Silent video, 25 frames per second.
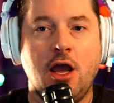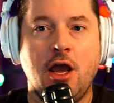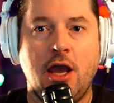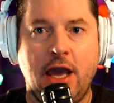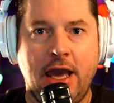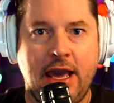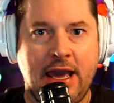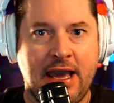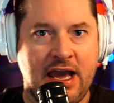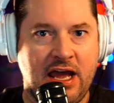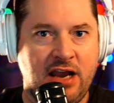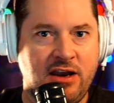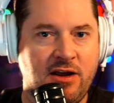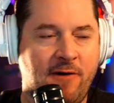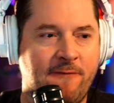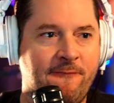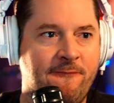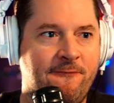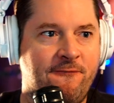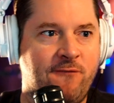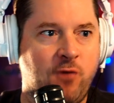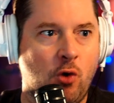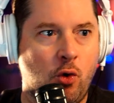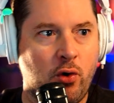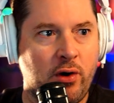and
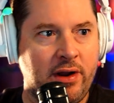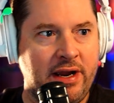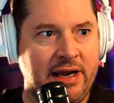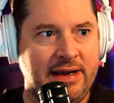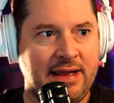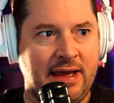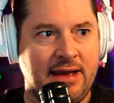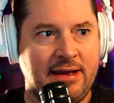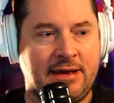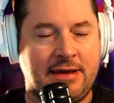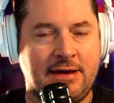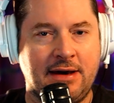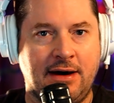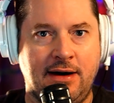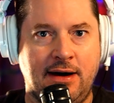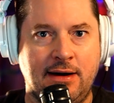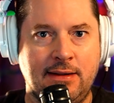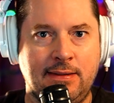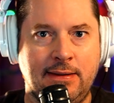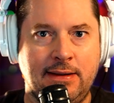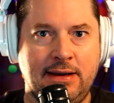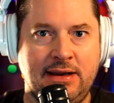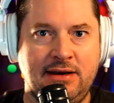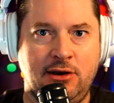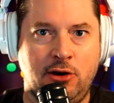Void
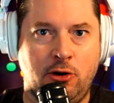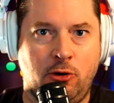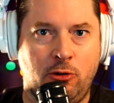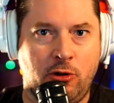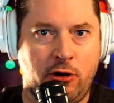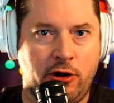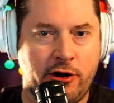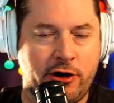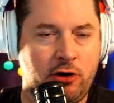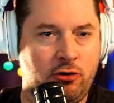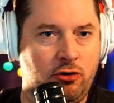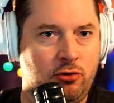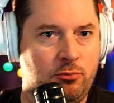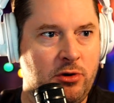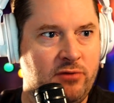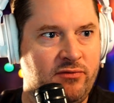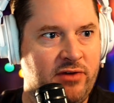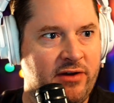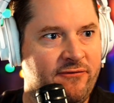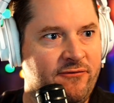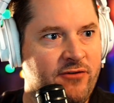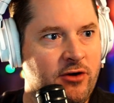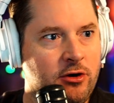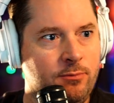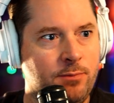Gauntlet no longer removing
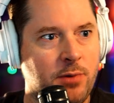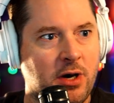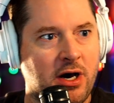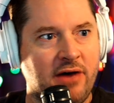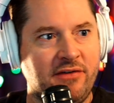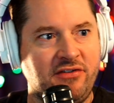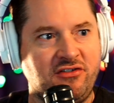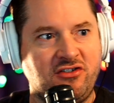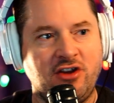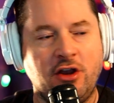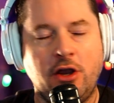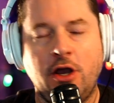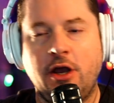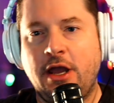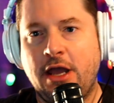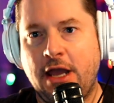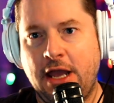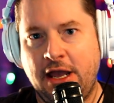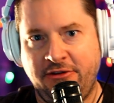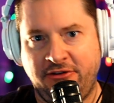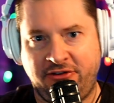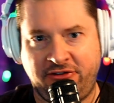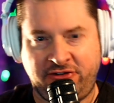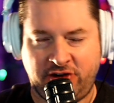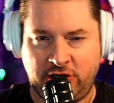food buffs,
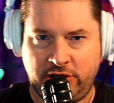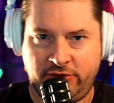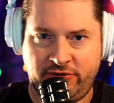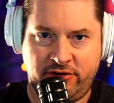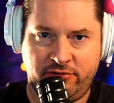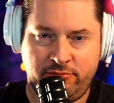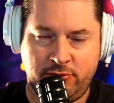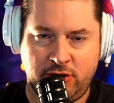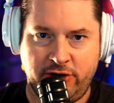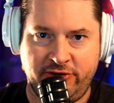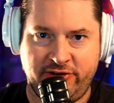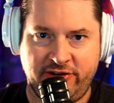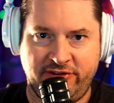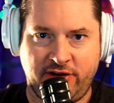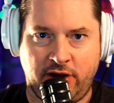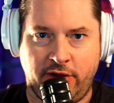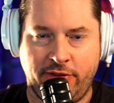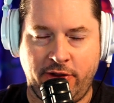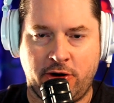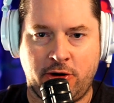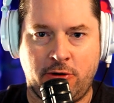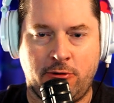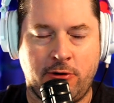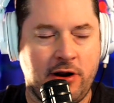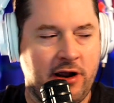and server merges on the
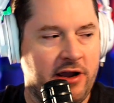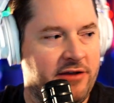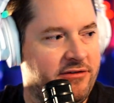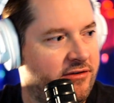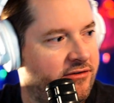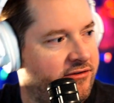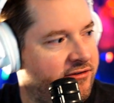horizon.